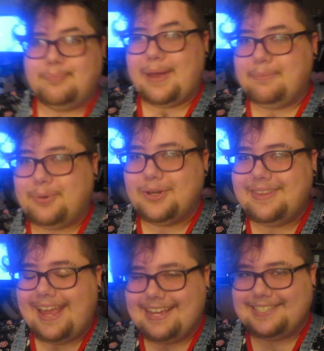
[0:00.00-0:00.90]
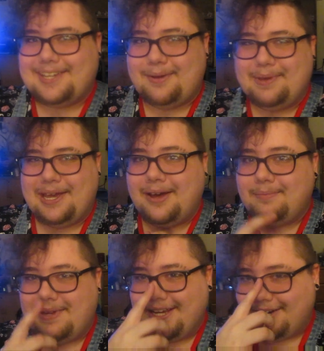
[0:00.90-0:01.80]
My birthday is coming
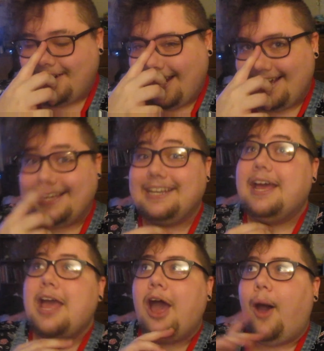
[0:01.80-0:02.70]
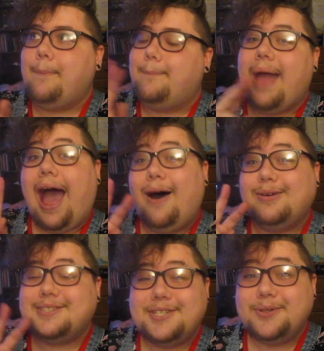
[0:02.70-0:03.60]
up here in
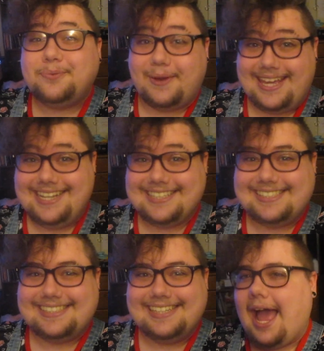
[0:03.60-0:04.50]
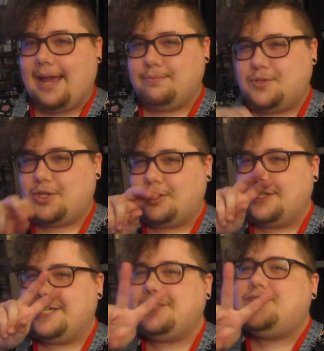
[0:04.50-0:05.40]
about two weeks. I'm
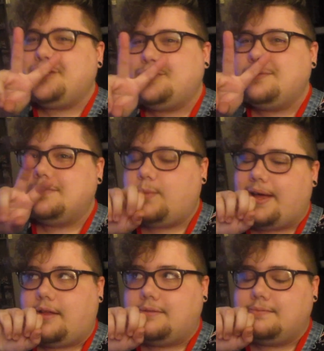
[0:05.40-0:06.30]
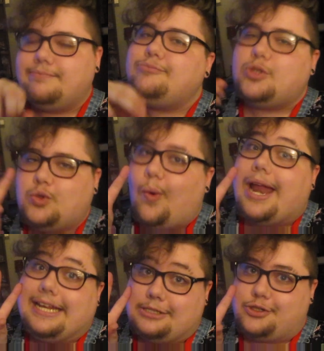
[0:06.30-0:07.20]
turning two, well,
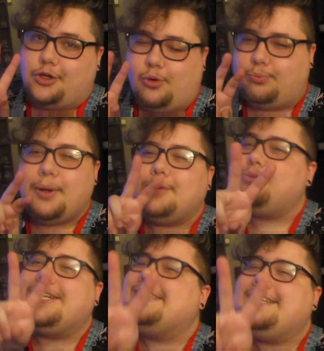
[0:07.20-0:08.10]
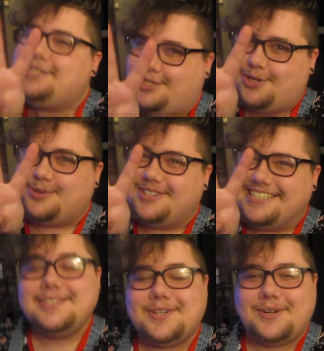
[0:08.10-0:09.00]
22, but really two.
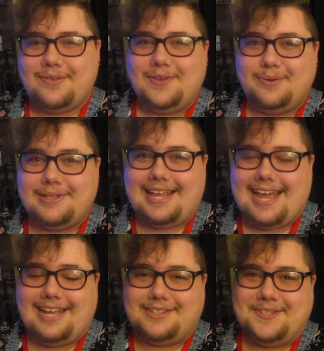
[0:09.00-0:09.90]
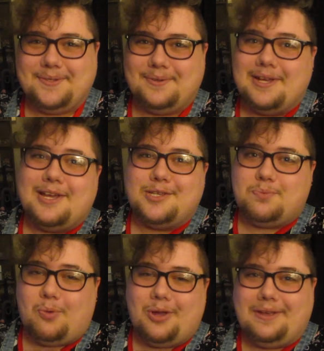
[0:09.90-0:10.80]
So if you would like to
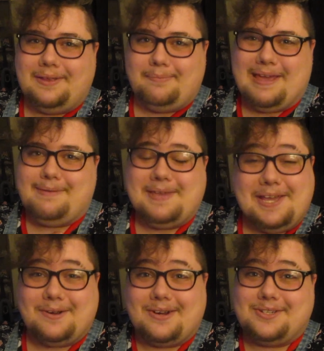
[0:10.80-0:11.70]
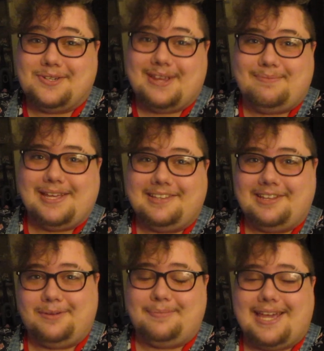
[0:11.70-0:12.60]
spoil a baby or treat me a
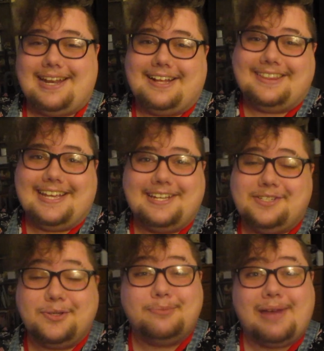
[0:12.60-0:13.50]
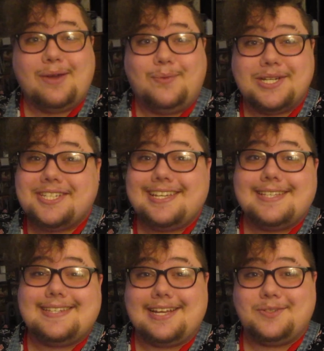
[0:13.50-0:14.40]
little bit, a link to my wish
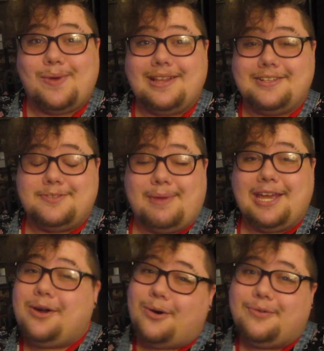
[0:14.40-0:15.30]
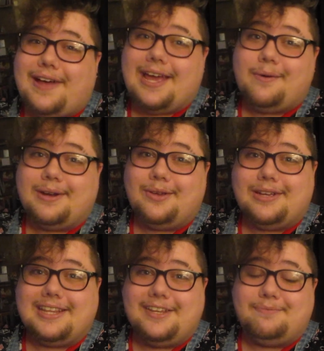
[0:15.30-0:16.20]
list as well as my Ko-Fi where you
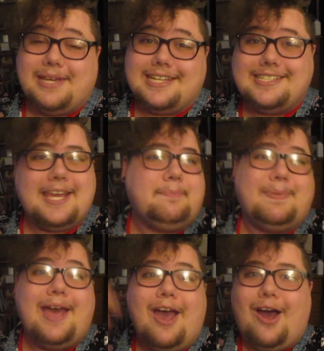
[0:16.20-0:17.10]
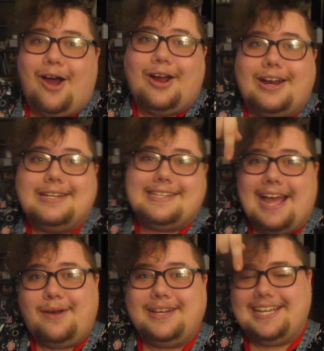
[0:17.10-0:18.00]
can leave me a tip are
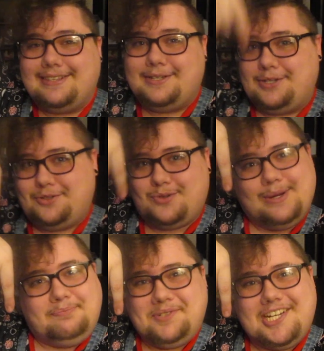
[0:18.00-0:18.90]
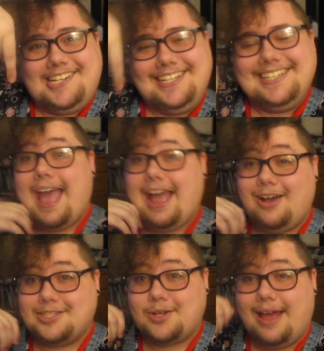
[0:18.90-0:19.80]
down in the description. I
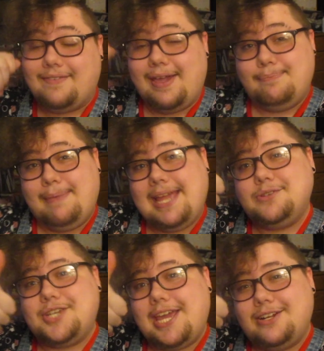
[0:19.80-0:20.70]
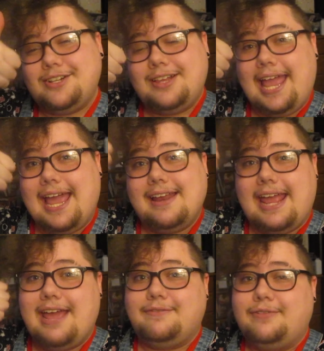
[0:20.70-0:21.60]
also have a main channel and
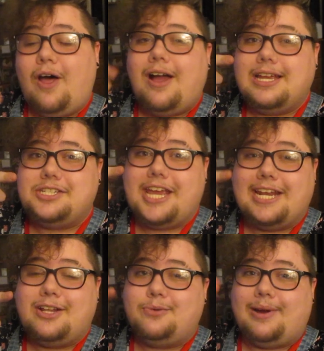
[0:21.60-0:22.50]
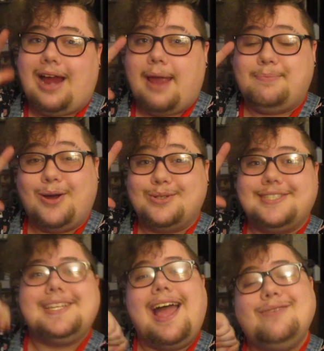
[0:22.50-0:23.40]
a vlog channel where I
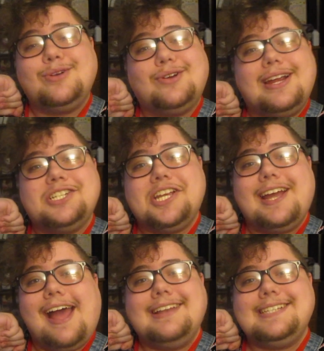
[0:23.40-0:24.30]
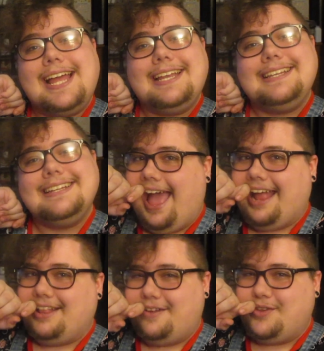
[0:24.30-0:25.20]
post non-regression content.
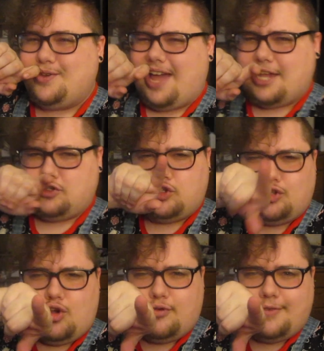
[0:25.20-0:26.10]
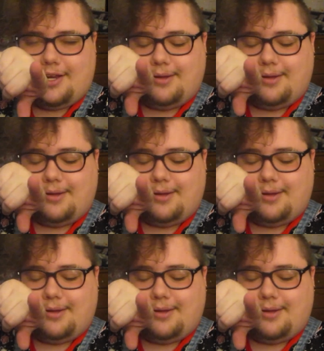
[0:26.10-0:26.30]
I love you guys so very